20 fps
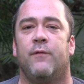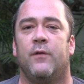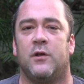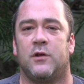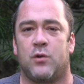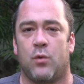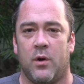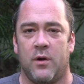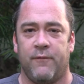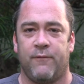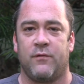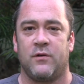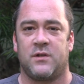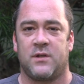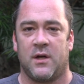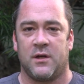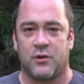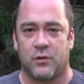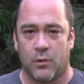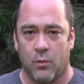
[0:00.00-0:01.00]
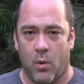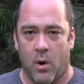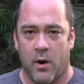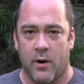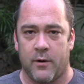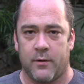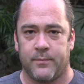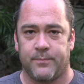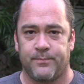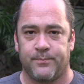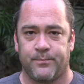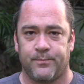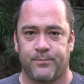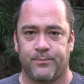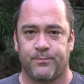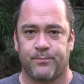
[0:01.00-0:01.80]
the 21st Century Wire.